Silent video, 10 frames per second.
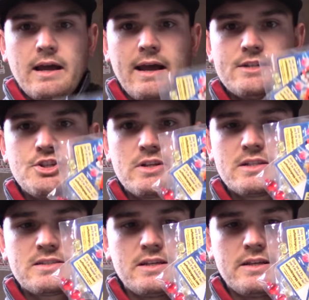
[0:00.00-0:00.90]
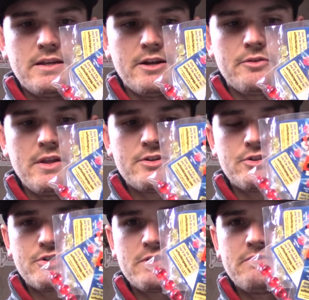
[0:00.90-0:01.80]
as you can see here, these are
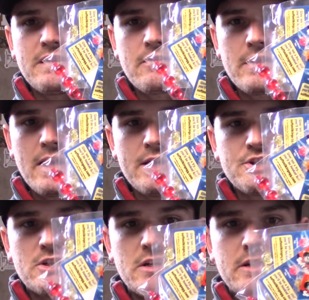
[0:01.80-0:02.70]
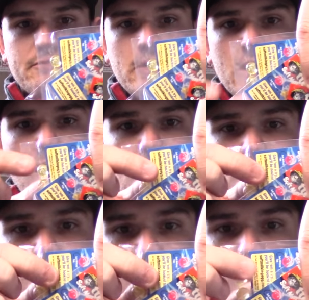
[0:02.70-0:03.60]
just a variation of different
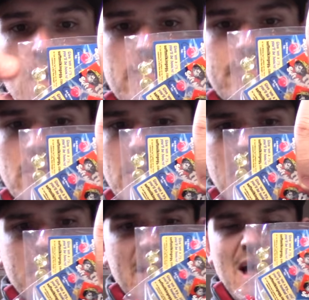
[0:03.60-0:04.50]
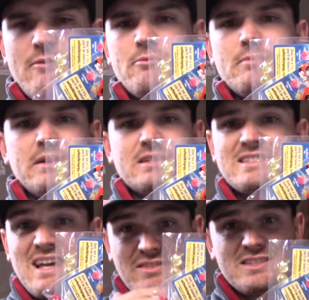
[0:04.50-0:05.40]
colors they offer. They have them in
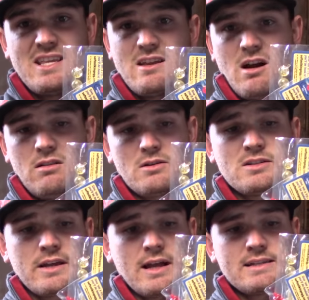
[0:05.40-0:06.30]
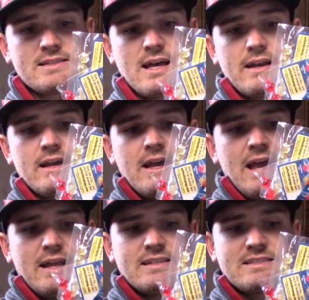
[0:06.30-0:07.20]
17 colors, like I said,
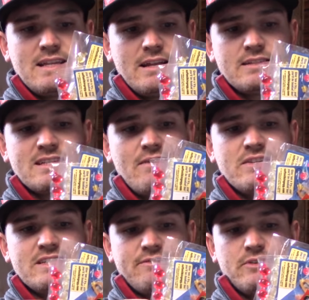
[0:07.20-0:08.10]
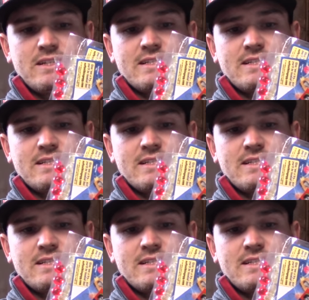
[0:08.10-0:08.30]
and, and seven different